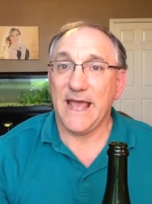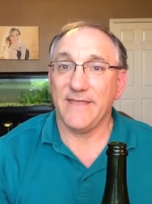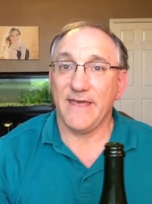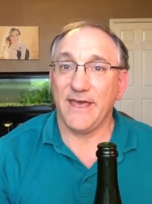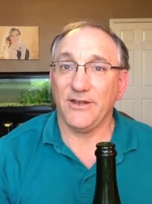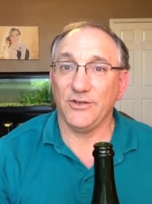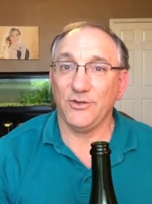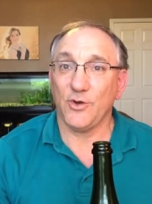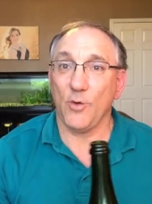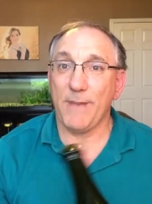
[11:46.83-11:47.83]
and then
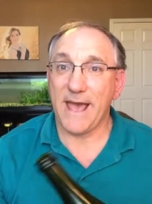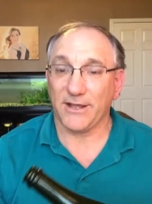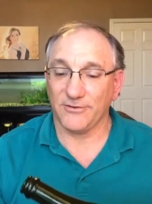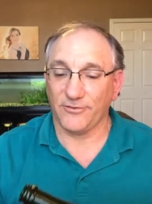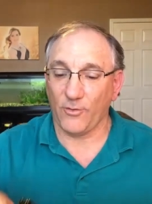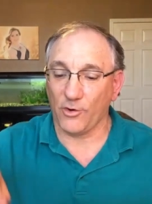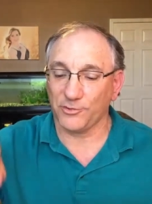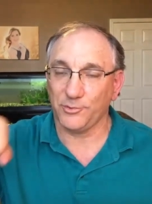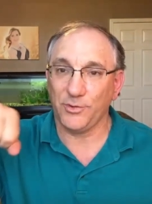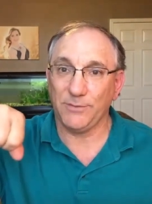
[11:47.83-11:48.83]
you go back and
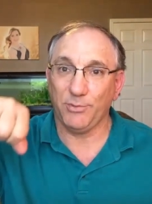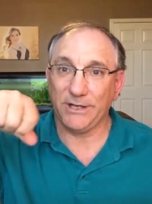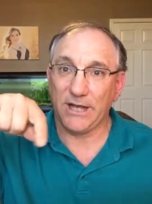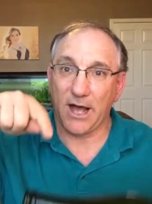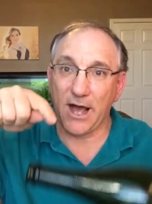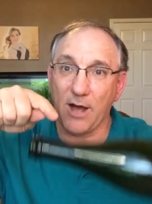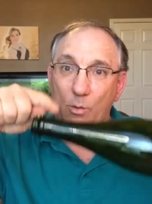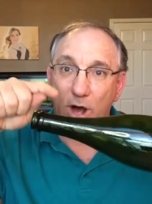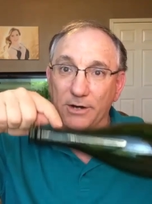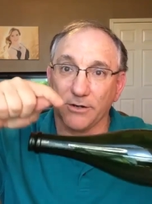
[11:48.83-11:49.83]
forth between putting hot
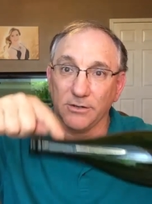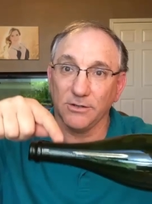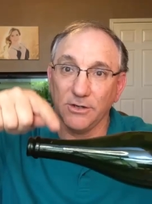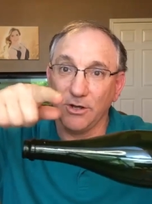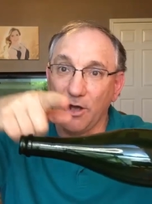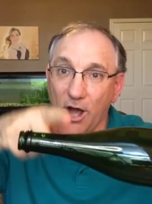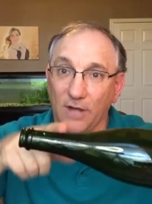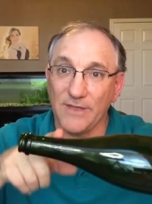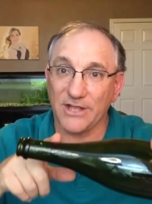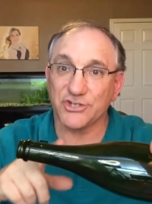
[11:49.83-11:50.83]
water
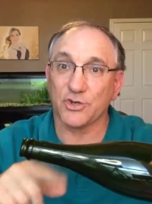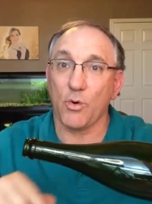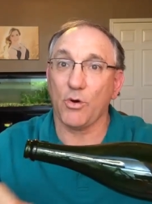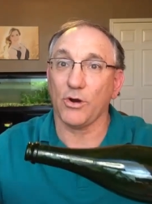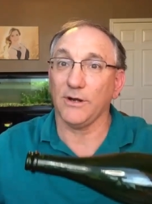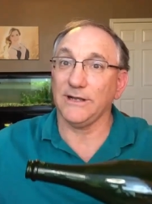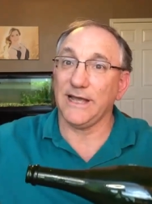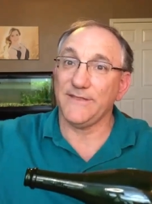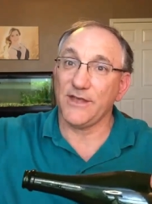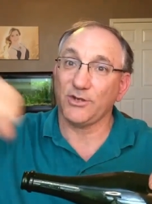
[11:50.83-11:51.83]
on that score
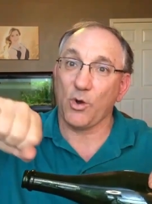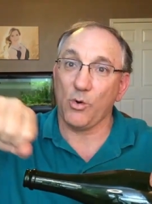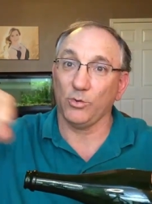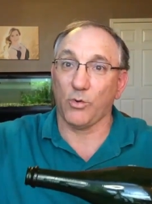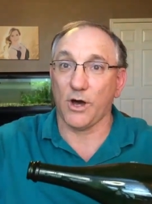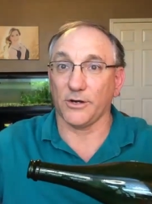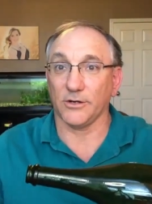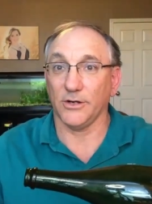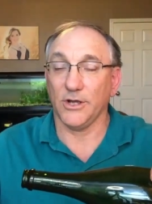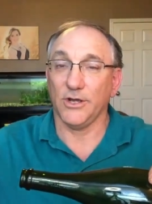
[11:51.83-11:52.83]
and then cold water.